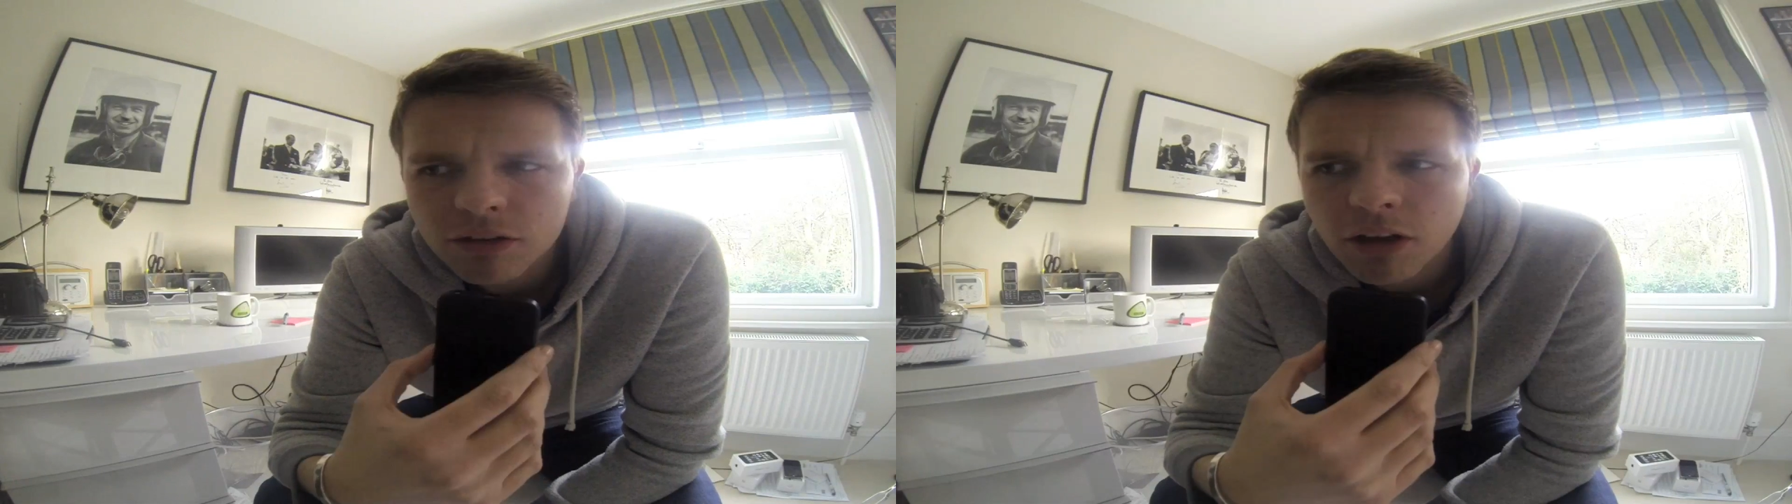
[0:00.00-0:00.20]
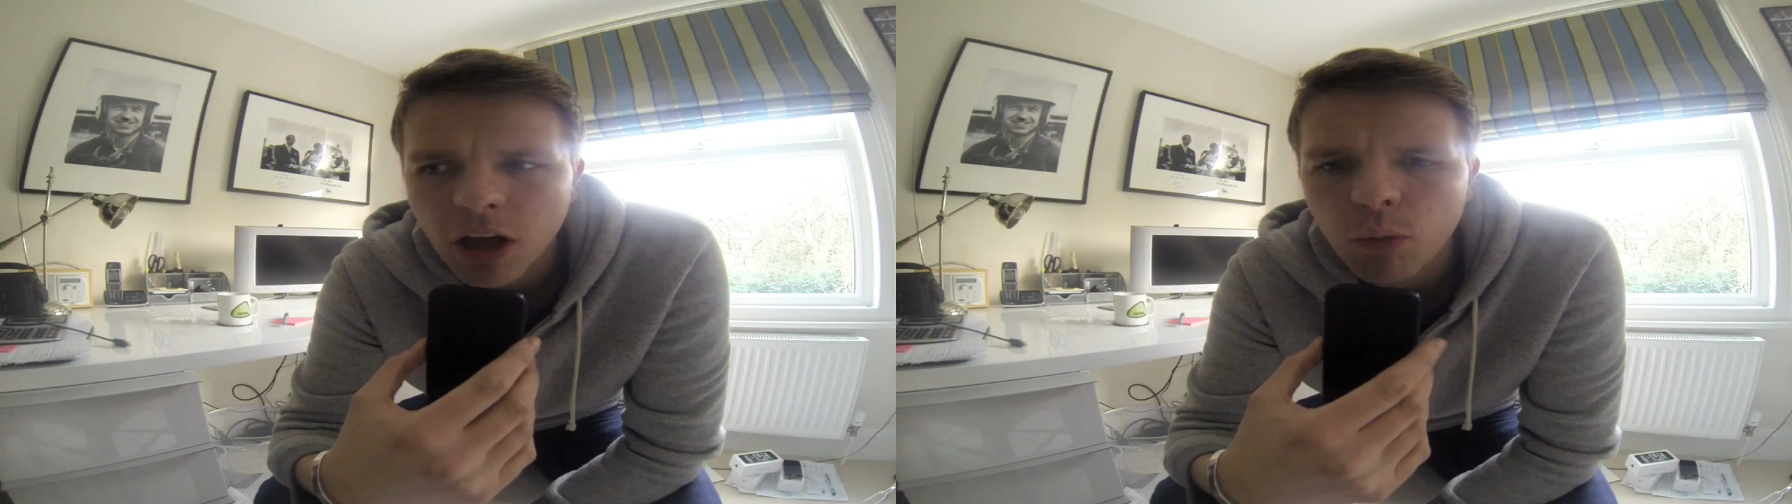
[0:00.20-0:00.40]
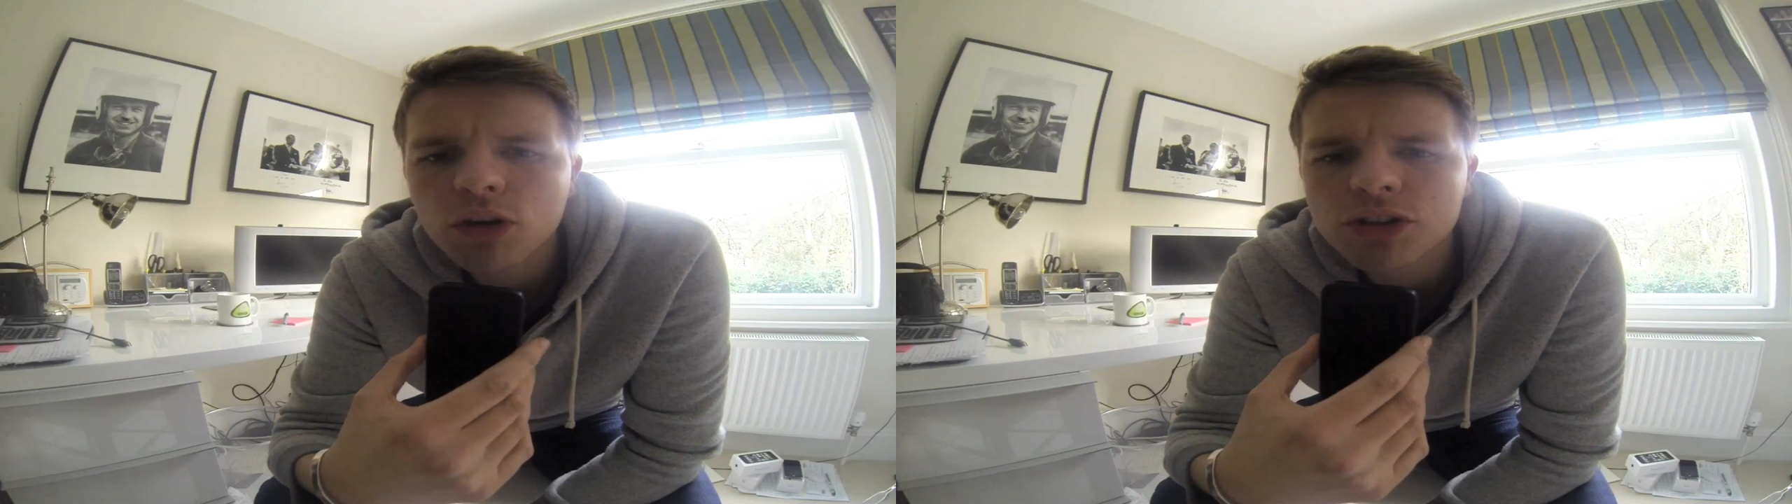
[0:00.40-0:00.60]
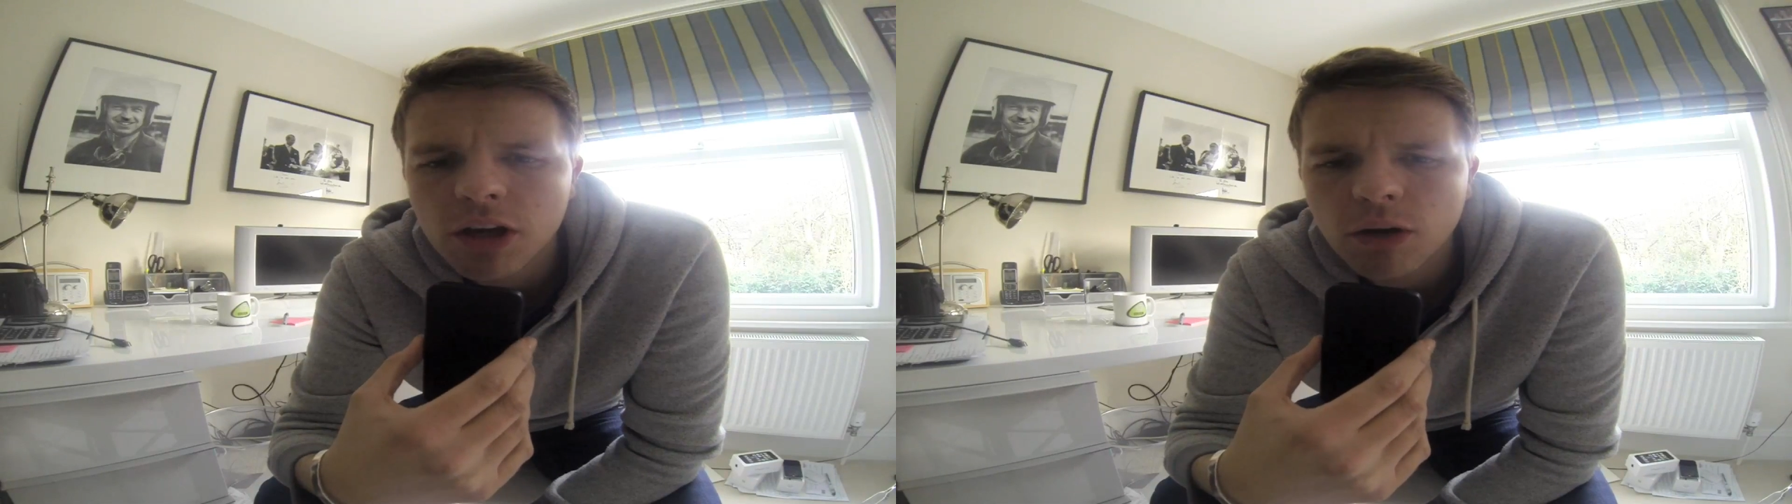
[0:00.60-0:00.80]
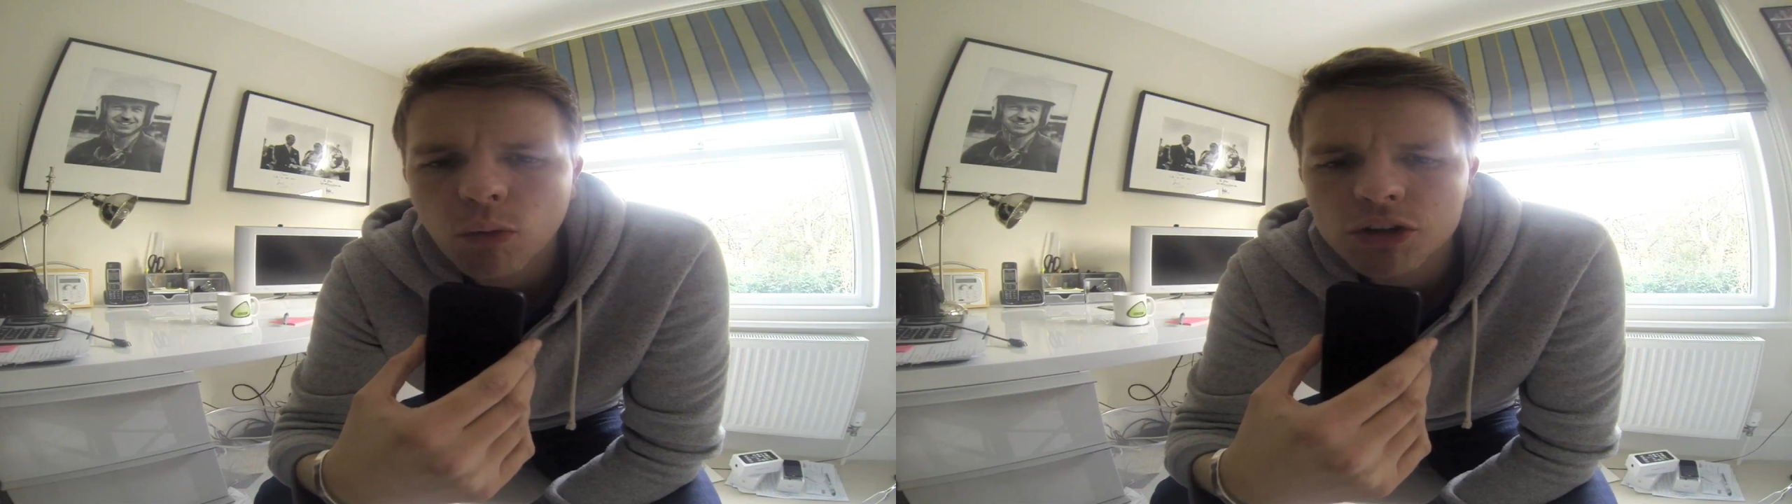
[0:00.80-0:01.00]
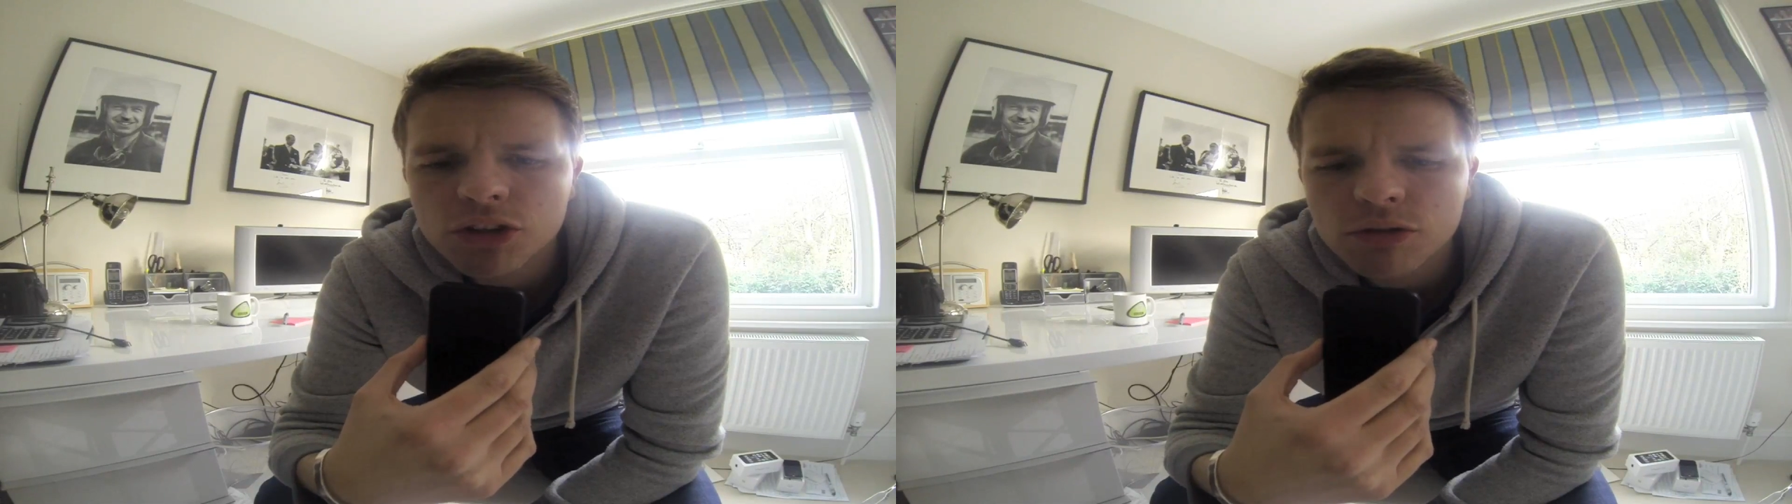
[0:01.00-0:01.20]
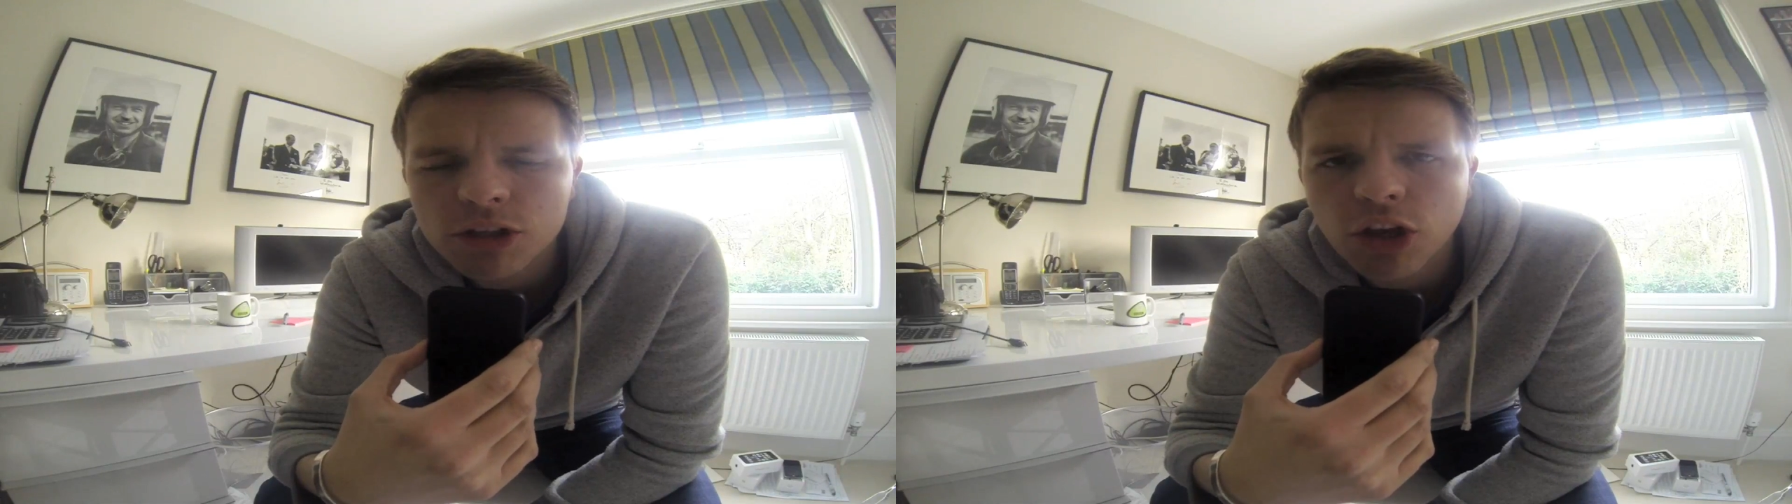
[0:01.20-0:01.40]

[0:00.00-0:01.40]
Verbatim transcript: And what's uh, what's Susie